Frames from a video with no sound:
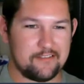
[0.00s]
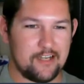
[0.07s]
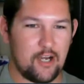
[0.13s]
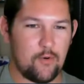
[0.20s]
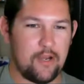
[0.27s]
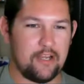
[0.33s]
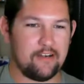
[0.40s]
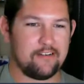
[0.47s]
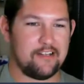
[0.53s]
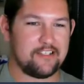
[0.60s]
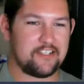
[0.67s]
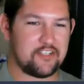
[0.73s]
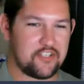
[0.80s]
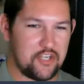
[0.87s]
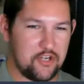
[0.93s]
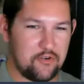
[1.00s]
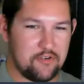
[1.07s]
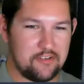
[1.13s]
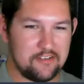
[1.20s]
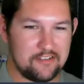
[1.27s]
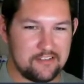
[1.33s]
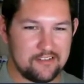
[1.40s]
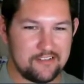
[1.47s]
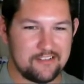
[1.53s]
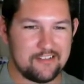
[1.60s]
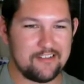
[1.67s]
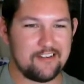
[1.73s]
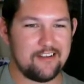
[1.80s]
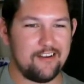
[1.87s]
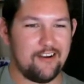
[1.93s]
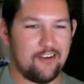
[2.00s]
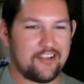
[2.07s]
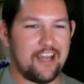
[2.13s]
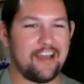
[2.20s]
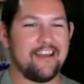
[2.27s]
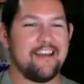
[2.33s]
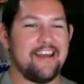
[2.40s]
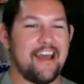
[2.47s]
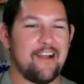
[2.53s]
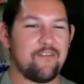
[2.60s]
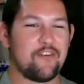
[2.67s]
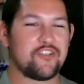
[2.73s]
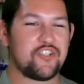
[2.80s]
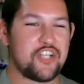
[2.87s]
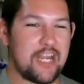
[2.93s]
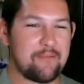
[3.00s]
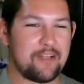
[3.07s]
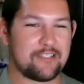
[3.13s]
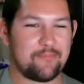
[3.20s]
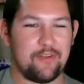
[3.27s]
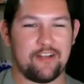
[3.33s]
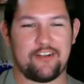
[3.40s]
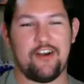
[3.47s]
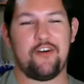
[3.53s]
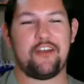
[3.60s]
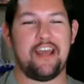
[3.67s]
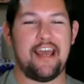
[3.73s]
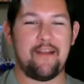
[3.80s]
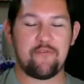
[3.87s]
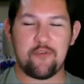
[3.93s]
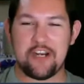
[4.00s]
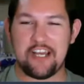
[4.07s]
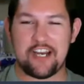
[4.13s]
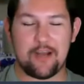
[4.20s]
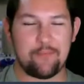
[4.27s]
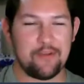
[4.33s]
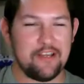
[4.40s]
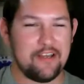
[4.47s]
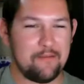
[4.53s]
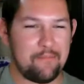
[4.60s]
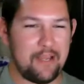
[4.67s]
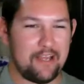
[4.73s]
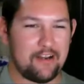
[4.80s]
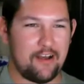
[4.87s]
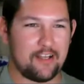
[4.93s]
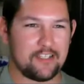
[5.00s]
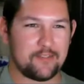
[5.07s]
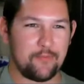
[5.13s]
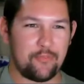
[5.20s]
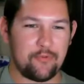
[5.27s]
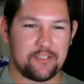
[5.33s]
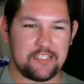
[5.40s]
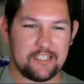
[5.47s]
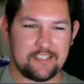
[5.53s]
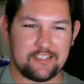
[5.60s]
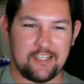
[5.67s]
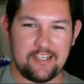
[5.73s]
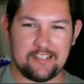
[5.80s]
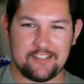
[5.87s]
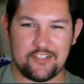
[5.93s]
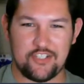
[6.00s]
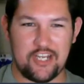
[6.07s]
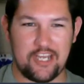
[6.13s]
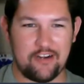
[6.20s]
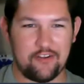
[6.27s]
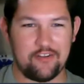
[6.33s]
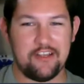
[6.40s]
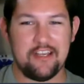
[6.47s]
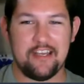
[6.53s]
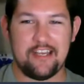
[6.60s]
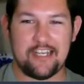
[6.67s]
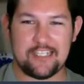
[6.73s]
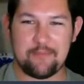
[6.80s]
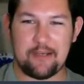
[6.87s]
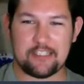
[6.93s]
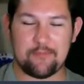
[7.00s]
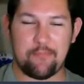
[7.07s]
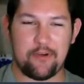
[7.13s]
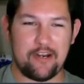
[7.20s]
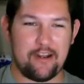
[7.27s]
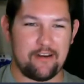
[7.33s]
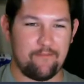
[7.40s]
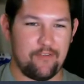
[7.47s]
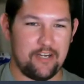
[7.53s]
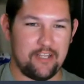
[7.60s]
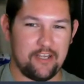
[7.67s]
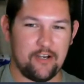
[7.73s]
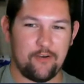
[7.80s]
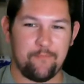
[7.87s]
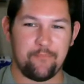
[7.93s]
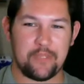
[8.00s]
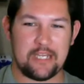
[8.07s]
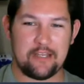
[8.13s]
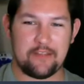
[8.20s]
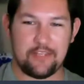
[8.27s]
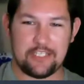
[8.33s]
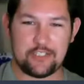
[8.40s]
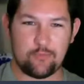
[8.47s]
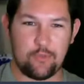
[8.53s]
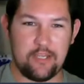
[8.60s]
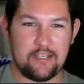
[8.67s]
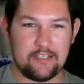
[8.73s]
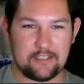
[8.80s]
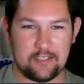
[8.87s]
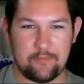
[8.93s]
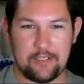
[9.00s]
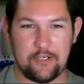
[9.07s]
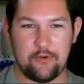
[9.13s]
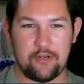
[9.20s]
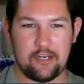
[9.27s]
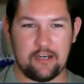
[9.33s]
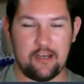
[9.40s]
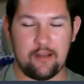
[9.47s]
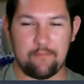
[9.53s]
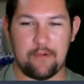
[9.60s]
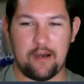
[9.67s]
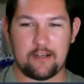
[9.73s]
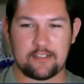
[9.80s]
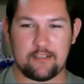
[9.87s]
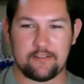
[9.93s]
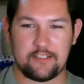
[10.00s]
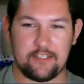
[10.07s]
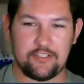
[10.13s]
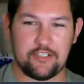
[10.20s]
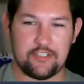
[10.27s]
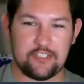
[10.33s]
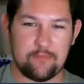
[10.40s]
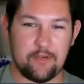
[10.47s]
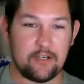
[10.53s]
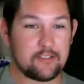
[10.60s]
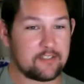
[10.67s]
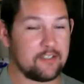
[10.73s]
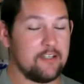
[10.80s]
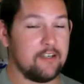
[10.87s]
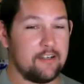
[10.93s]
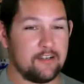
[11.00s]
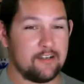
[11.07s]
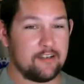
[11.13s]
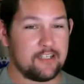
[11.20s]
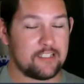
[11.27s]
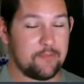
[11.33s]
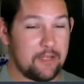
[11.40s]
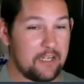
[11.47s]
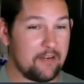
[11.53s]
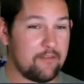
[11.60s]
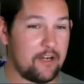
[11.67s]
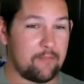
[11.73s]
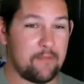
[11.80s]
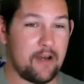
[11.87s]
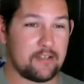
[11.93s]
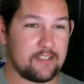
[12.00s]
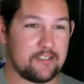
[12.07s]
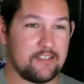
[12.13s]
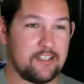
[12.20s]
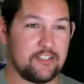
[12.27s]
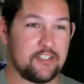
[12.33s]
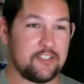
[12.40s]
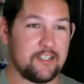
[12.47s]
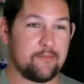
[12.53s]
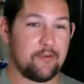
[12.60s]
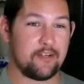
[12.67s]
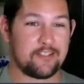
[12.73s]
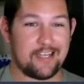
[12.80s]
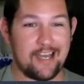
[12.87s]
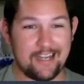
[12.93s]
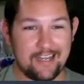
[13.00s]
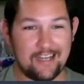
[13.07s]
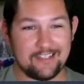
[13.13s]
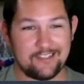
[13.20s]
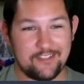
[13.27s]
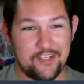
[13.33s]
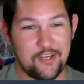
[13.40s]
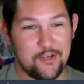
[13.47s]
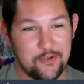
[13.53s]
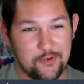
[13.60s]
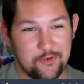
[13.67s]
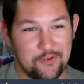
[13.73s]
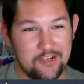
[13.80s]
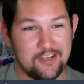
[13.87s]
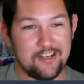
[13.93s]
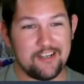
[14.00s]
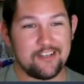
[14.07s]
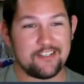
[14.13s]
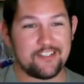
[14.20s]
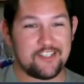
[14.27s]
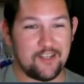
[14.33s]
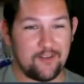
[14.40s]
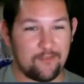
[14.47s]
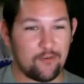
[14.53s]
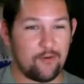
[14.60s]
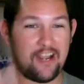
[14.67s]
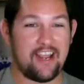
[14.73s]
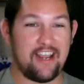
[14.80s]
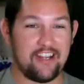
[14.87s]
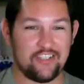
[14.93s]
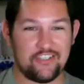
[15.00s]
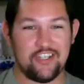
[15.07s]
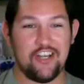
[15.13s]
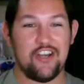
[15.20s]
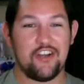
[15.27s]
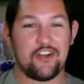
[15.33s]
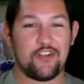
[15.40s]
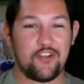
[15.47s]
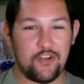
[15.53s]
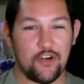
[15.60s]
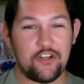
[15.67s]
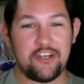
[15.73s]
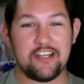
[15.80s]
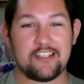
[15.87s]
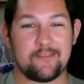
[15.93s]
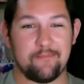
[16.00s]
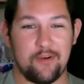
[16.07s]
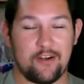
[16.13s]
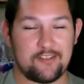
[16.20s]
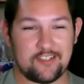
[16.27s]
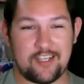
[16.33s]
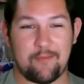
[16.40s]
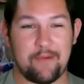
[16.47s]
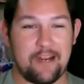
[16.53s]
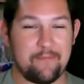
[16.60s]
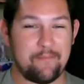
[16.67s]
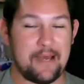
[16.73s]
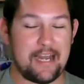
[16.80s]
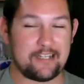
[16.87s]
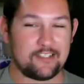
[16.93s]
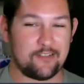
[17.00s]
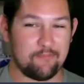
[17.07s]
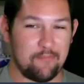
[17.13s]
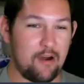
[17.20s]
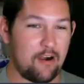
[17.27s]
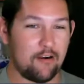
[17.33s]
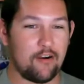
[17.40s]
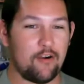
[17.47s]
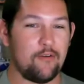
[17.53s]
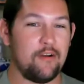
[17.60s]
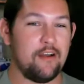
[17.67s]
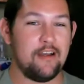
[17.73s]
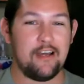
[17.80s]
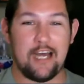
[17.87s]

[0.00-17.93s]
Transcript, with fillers: Oh, wait. Is this you? Okay. Shameless plug. Okay. Everyone hit up Panda Awesome 316's channel. He's about to put out a video this week. He's going to be doing an unboxing of CGC books. Speaking of unboxing CGC books, I got two Silver Age Goodness Books coming up back tomorrow.